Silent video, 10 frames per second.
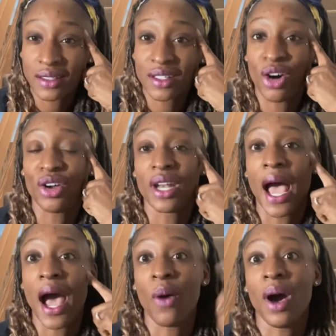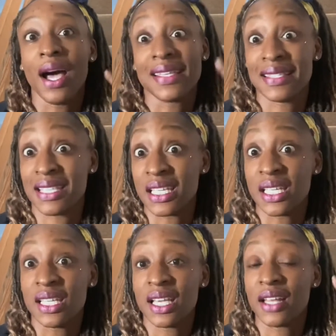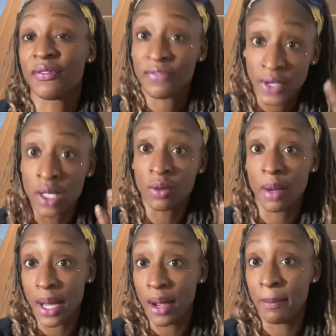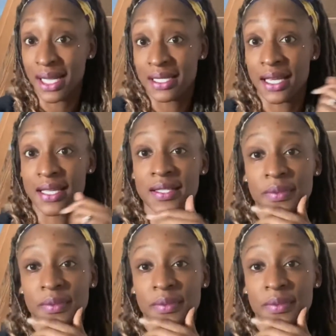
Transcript: on how I see and feel about Mondays.